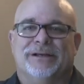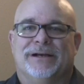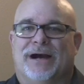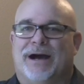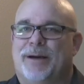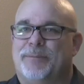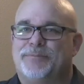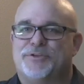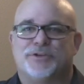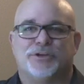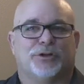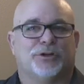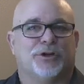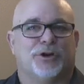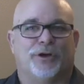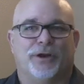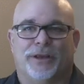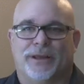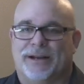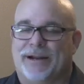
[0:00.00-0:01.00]
I'm still
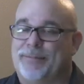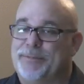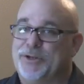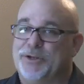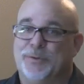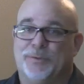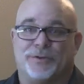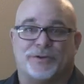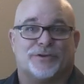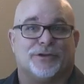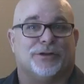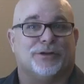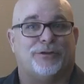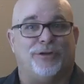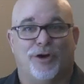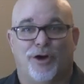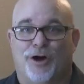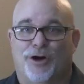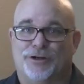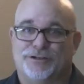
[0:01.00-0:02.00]
learning, and I've been doing this a
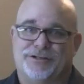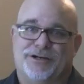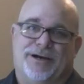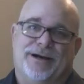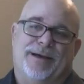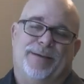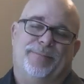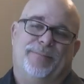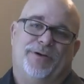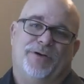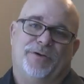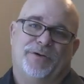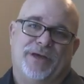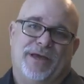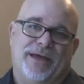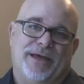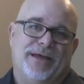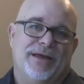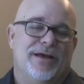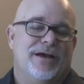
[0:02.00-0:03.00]
long time,
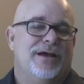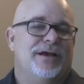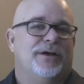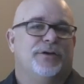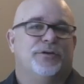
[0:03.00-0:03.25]
okay?